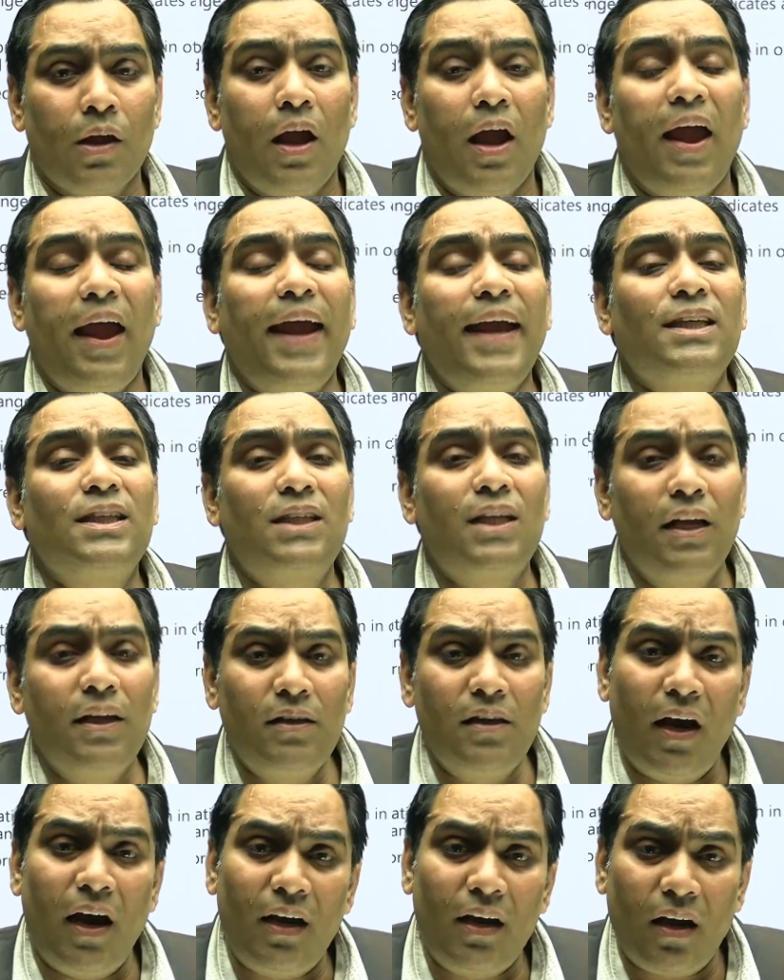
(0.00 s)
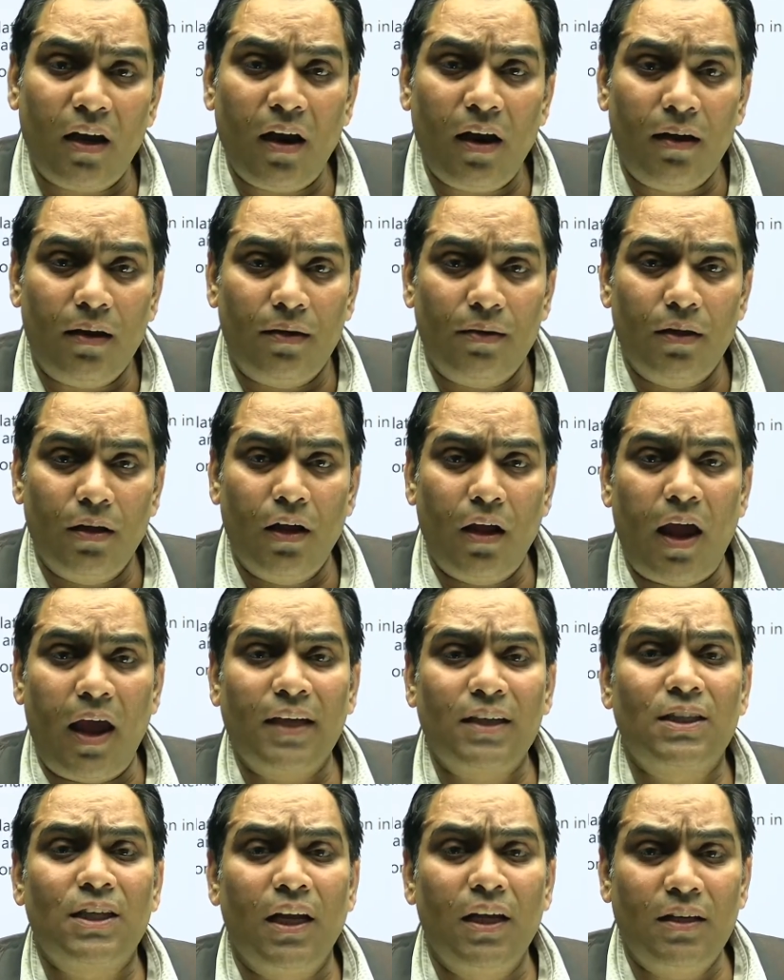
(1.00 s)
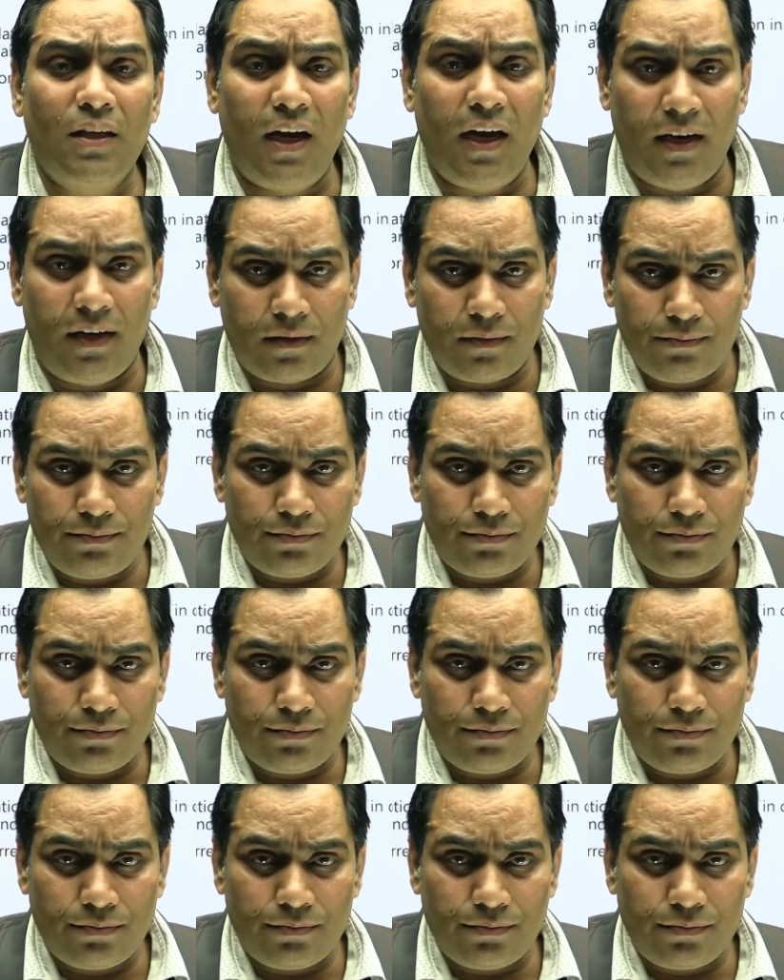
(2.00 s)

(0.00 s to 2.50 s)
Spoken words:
exchange rate.